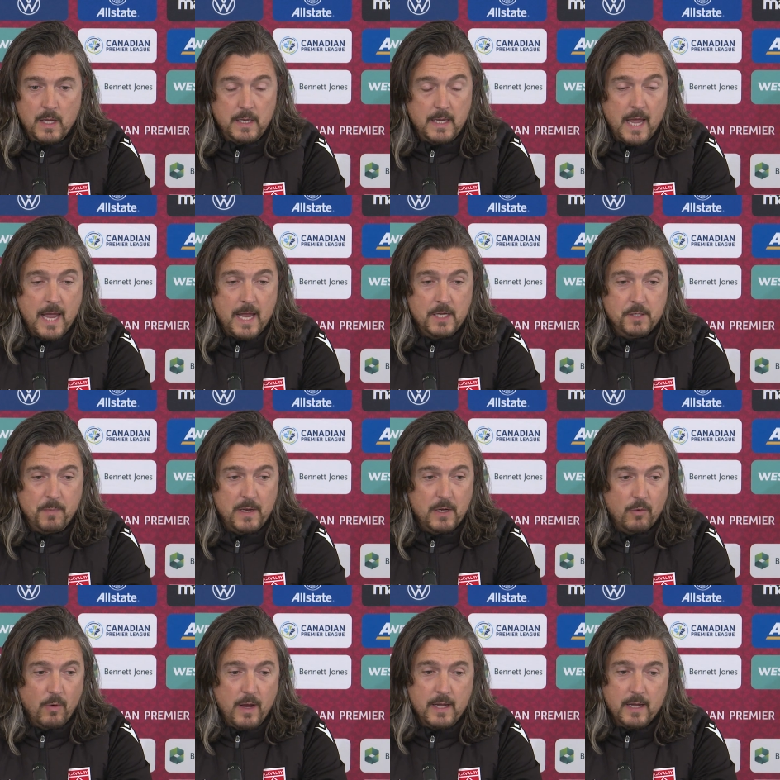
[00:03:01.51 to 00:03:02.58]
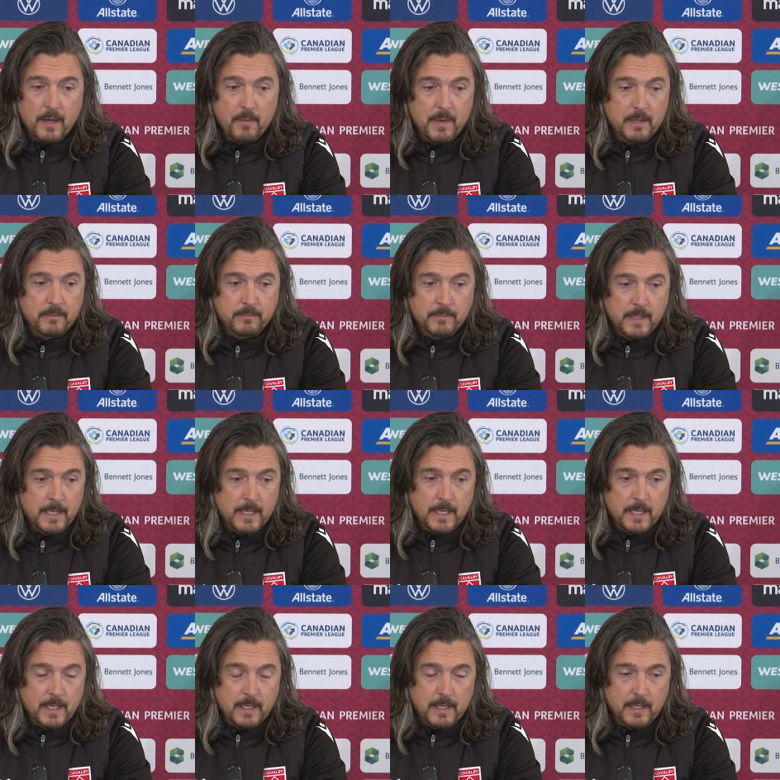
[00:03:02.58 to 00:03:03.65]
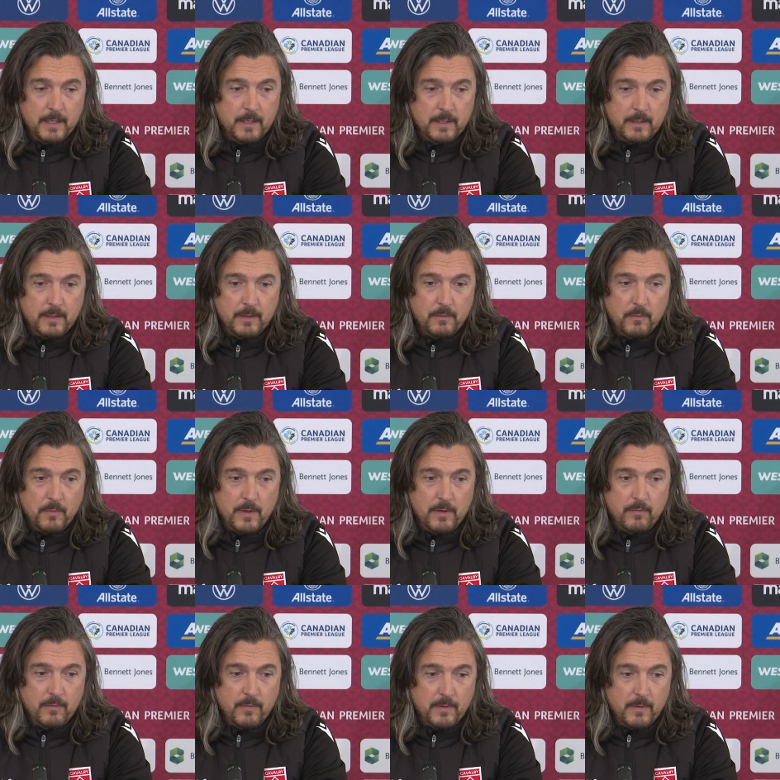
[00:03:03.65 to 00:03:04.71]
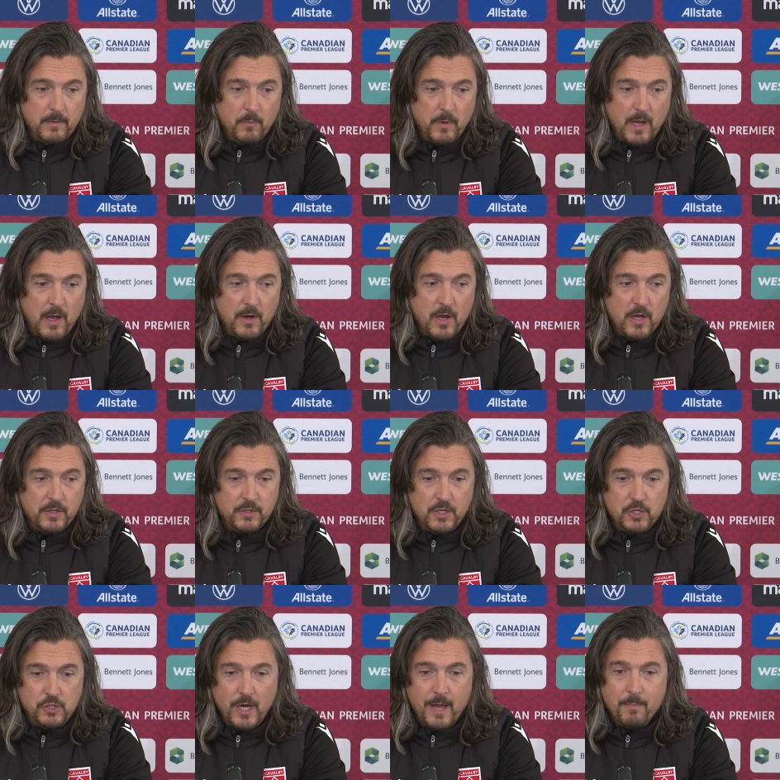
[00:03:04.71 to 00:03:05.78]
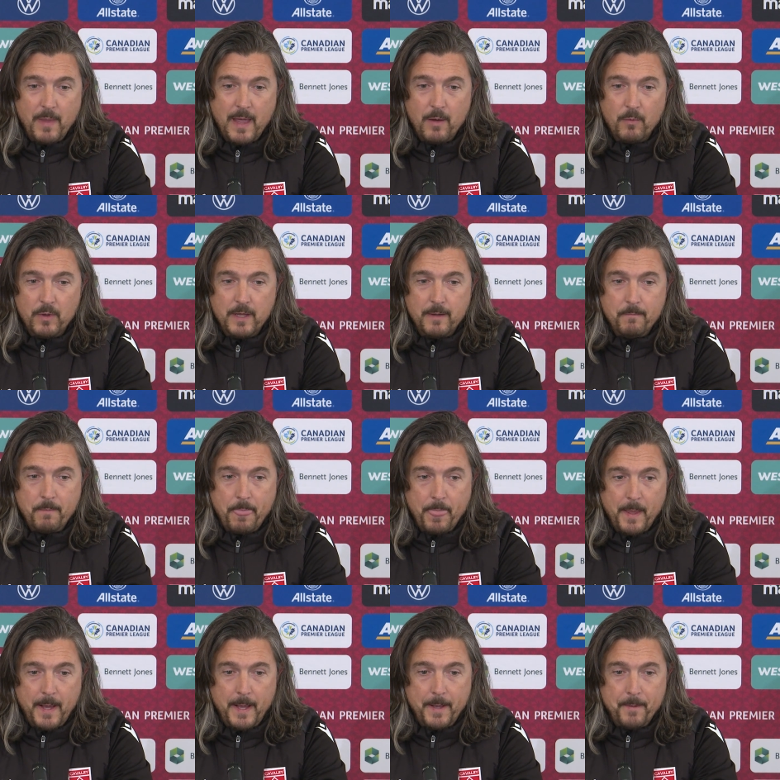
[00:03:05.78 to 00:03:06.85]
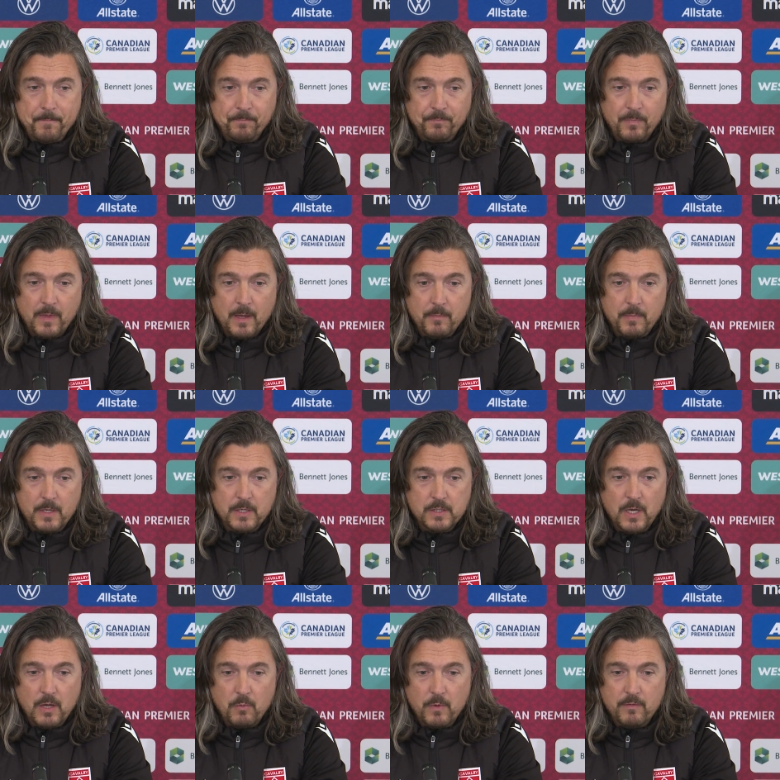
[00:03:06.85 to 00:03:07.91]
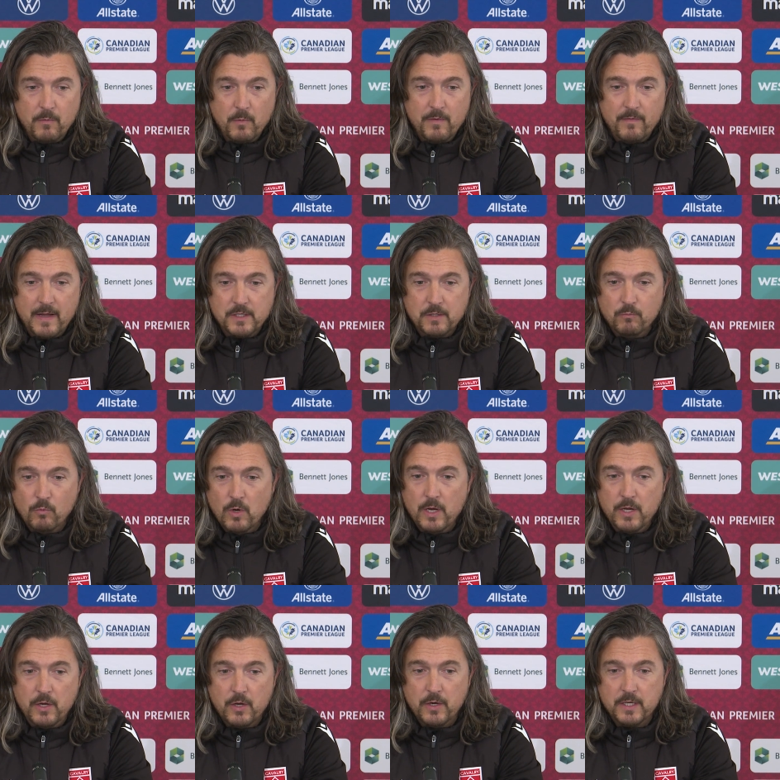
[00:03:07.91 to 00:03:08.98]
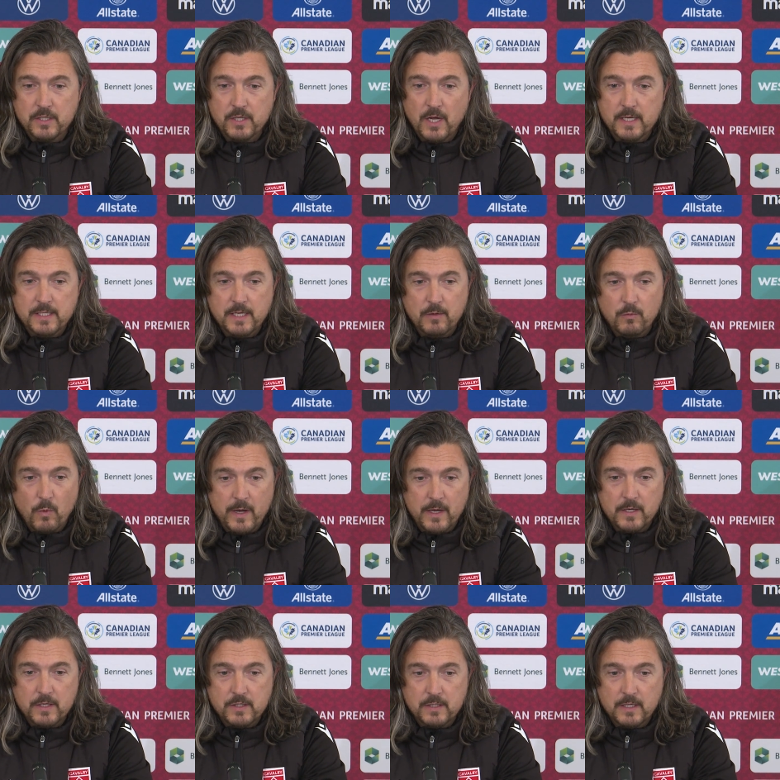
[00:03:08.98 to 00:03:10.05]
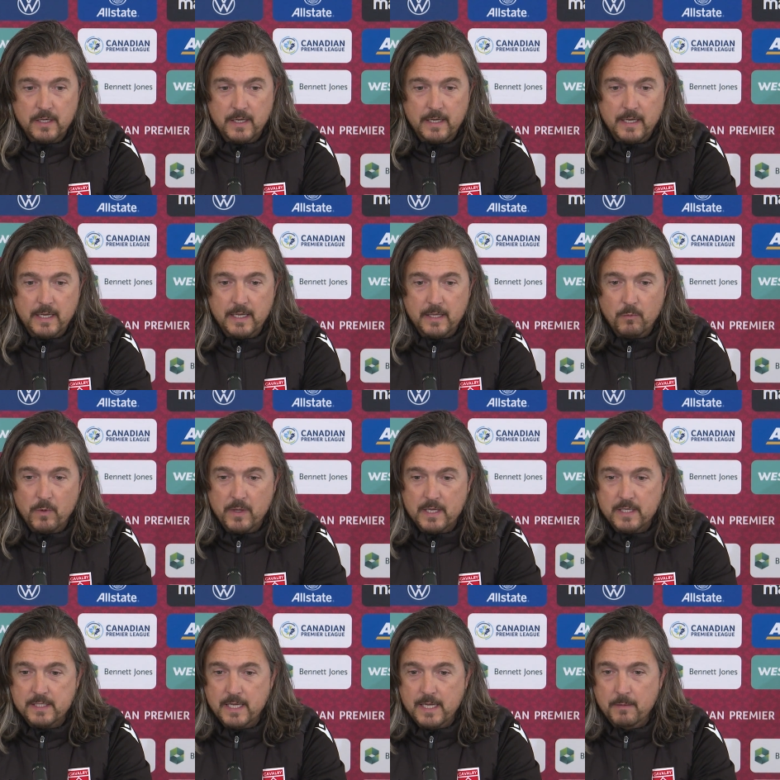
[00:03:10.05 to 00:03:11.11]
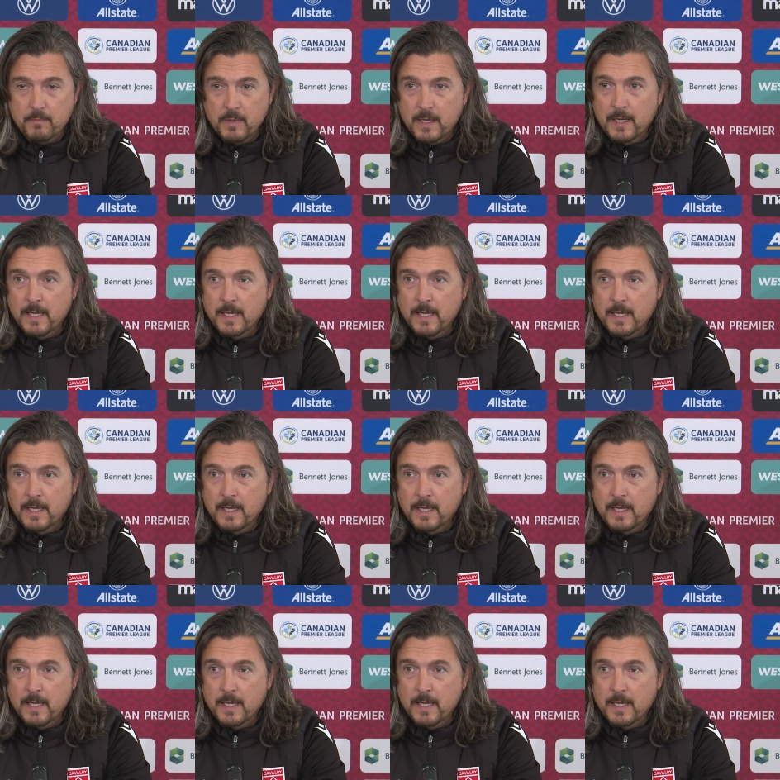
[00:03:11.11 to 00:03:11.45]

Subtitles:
Yeah, he's been great. I mean, we unearthed a gem there with him because look, we've had some really good, exciting wingers in with this team,